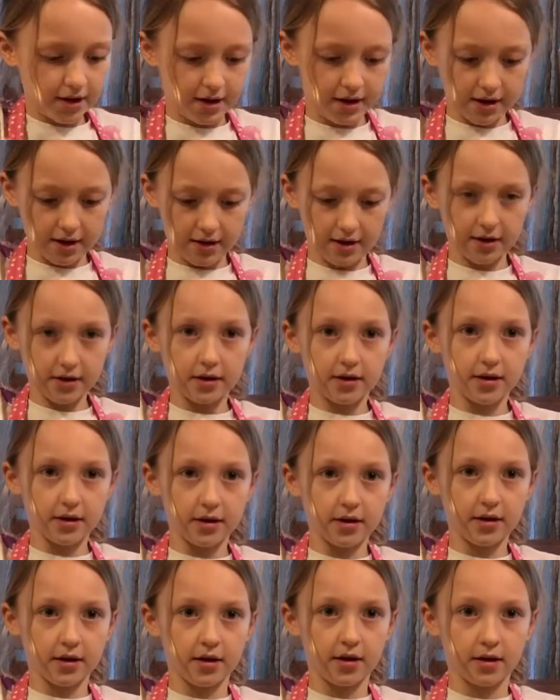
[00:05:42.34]
And
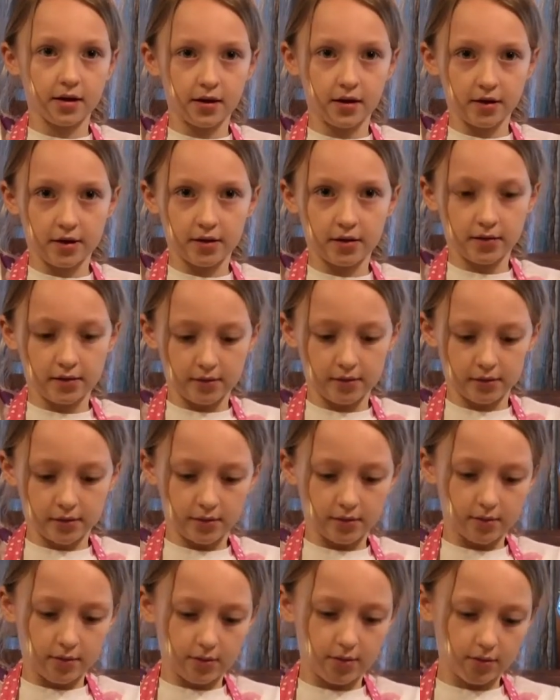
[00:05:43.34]

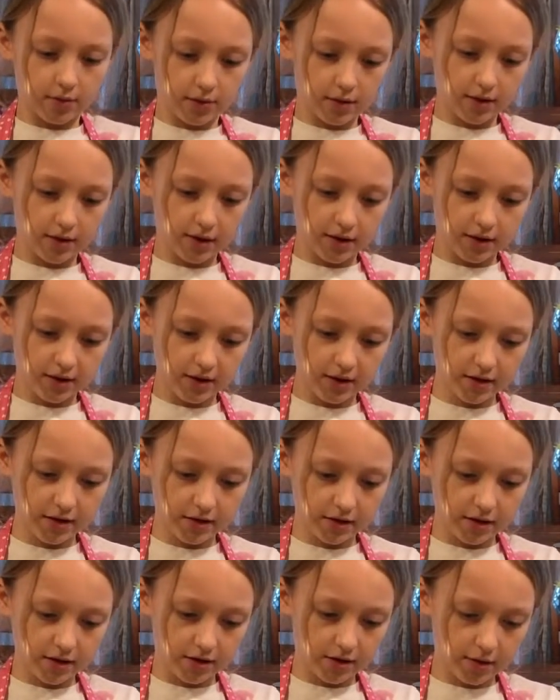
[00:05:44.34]
go like
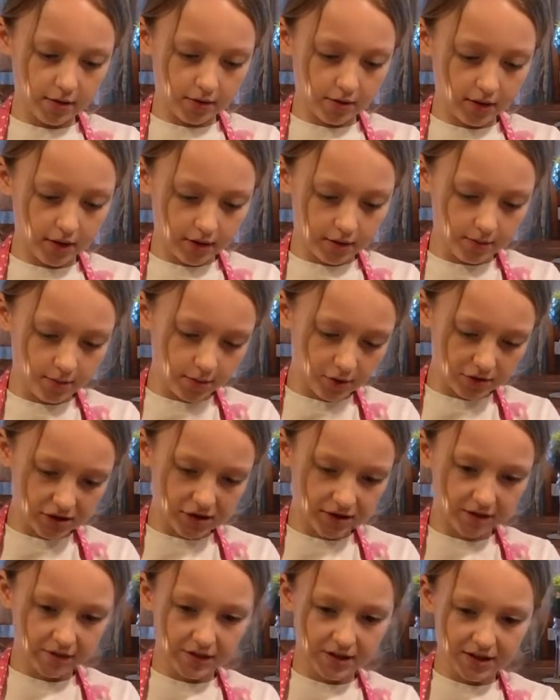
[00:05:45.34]
this. So then
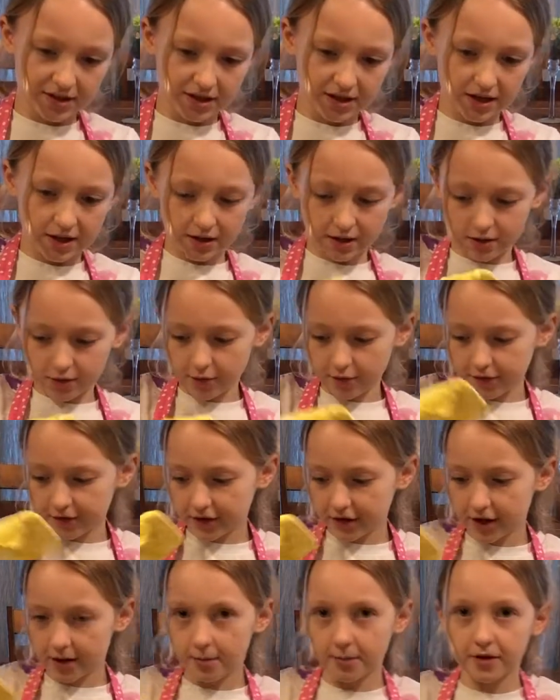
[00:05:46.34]
most of this can
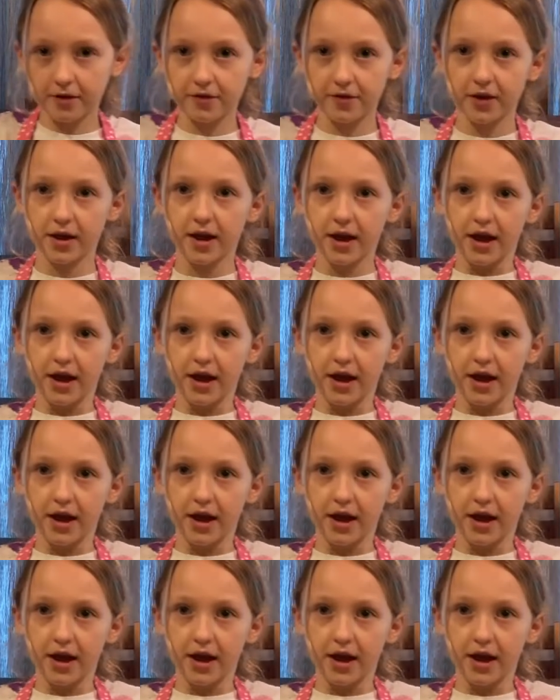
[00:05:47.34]
hopefully come off.